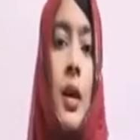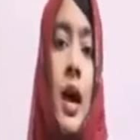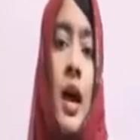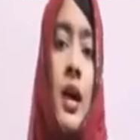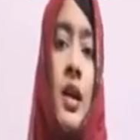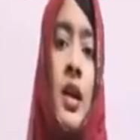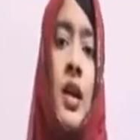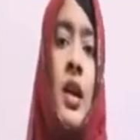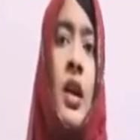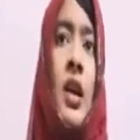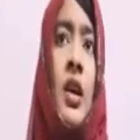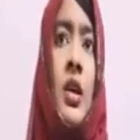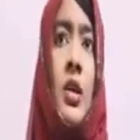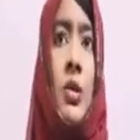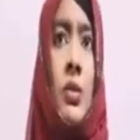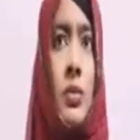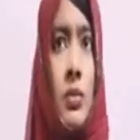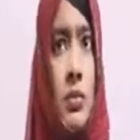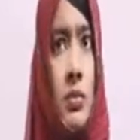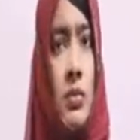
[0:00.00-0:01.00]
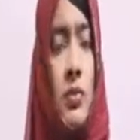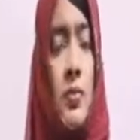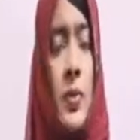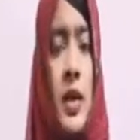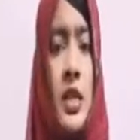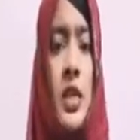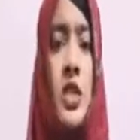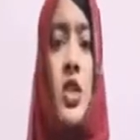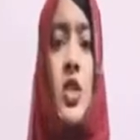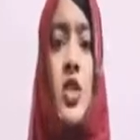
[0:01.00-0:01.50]
by
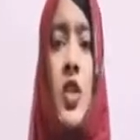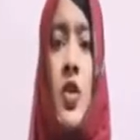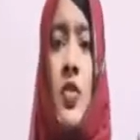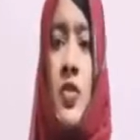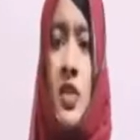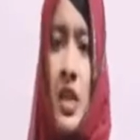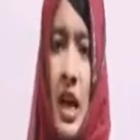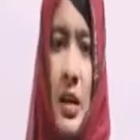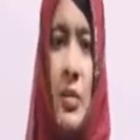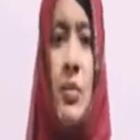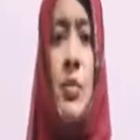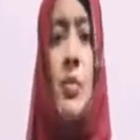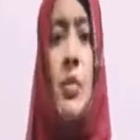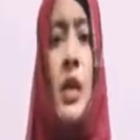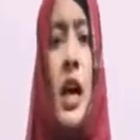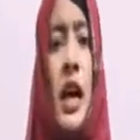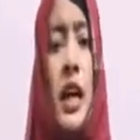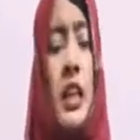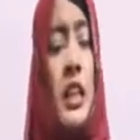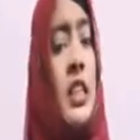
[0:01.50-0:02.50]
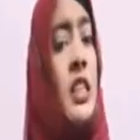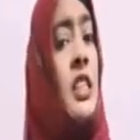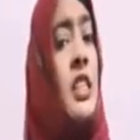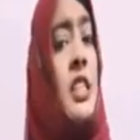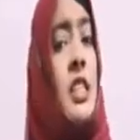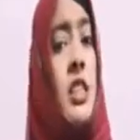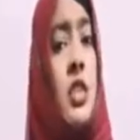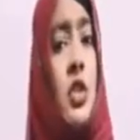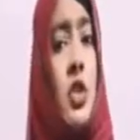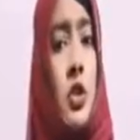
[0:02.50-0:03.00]
presence of some
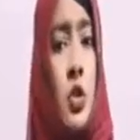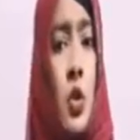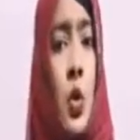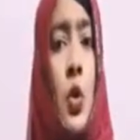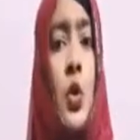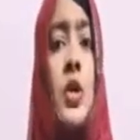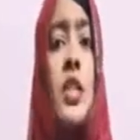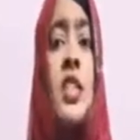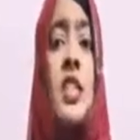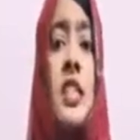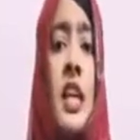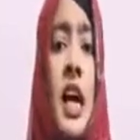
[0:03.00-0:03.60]
ductal stones,